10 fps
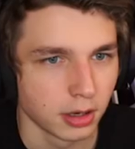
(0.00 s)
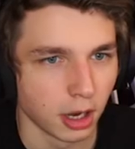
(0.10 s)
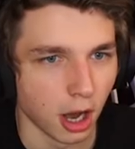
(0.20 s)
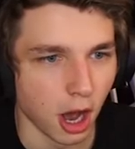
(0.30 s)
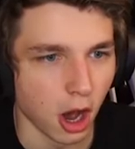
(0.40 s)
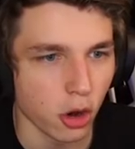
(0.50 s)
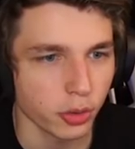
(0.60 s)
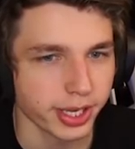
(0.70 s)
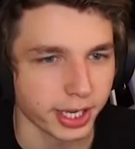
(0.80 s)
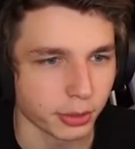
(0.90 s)
Oh,
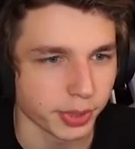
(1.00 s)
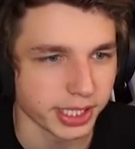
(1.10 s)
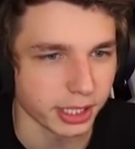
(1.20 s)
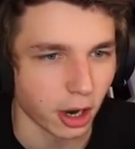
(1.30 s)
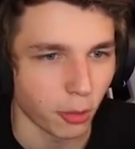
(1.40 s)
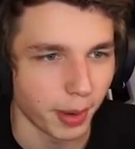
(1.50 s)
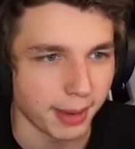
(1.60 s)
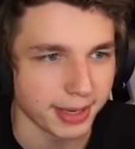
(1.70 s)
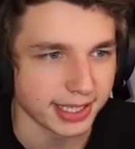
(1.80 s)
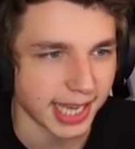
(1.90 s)
here we go,
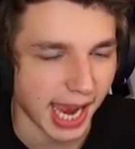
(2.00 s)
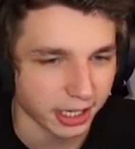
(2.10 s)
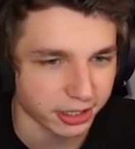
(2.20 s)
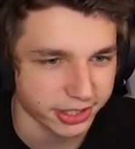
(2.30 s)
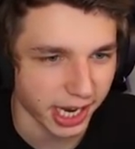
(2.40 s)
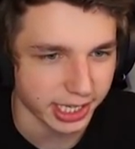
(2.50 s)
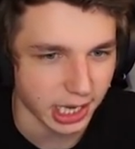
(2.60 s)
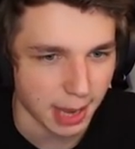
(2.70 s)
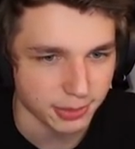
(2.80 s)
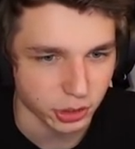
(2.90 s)
baby. Attack on Titan
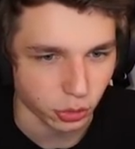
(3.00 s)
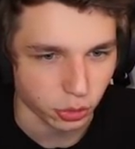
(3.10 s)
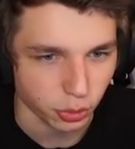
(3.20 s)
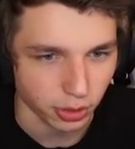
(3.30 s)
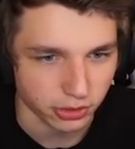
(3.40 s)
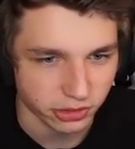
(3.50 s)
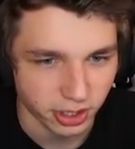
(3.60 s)
obstacle course.